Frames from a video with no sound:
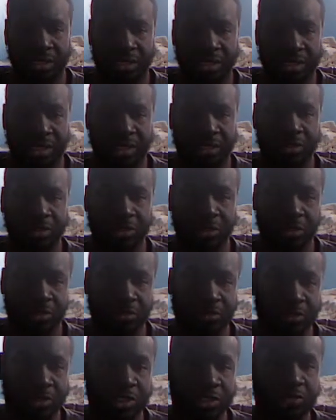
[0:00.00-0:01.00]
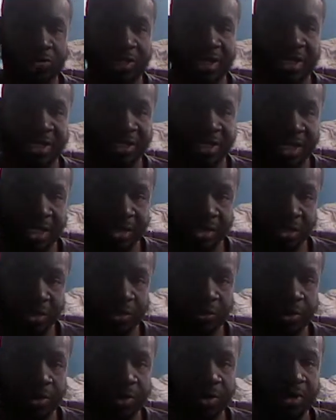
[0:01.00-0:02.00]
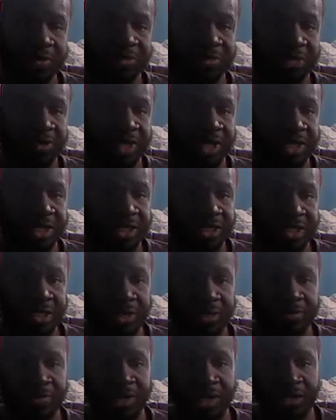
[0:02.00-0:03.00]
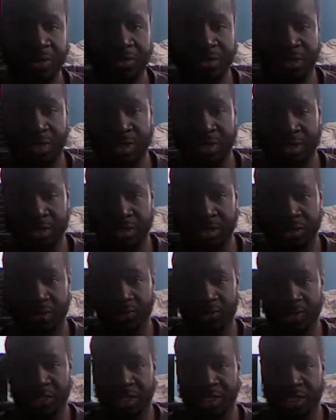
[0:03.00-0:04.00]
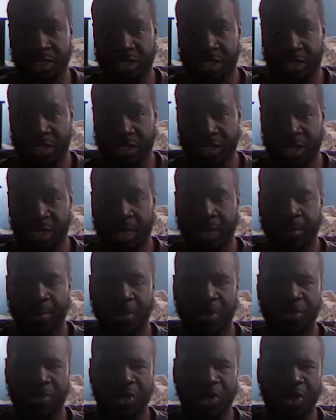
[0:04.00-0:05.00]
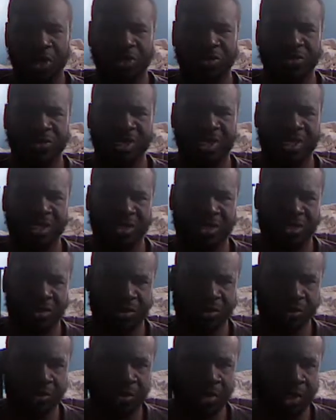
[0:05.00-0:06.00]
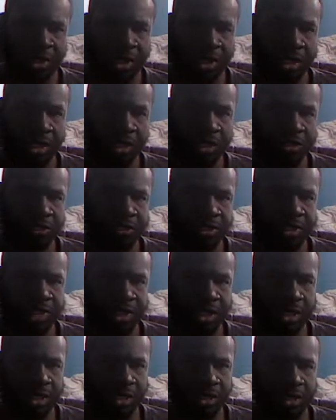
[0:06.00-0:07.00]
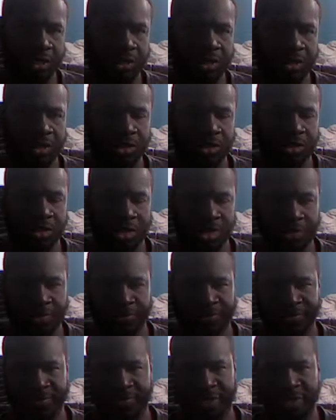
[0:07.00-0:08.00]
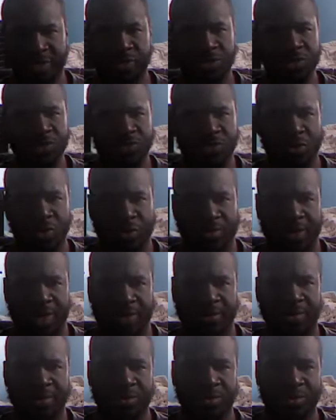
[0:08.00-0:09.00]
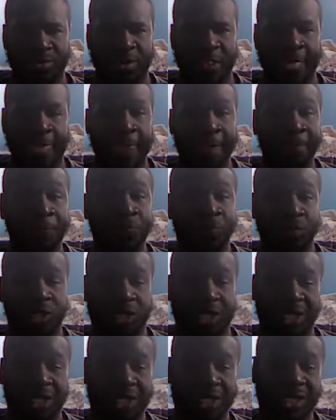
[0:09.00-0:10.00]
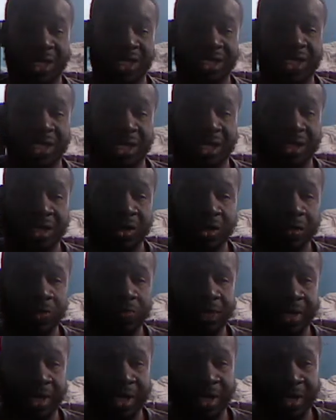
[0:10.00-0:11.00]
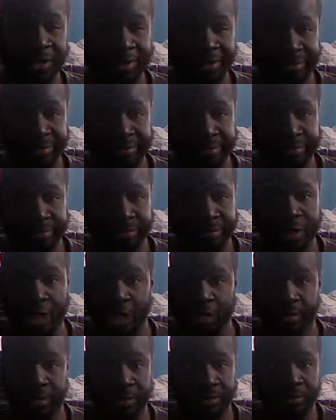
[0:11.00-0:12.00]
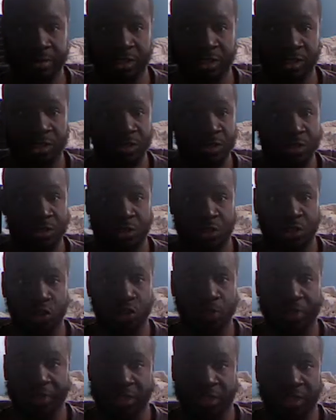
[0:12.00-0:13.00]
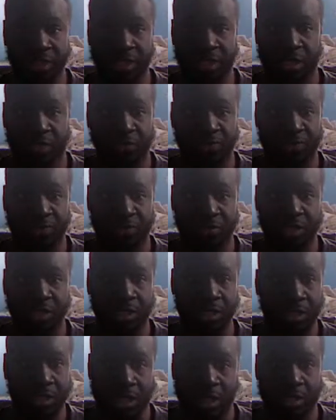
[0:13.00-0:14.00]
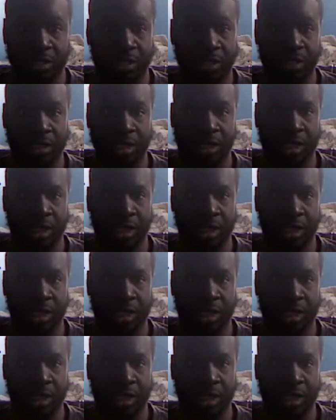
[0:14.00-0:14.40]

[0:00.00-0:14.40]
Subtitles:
That just realize that too. We do have a relation and a bond with each other, but we are unique too to each other. So what's wrong with black people? We're killing each other over nothing. Nothing. Just stupid stuff. Really nothing.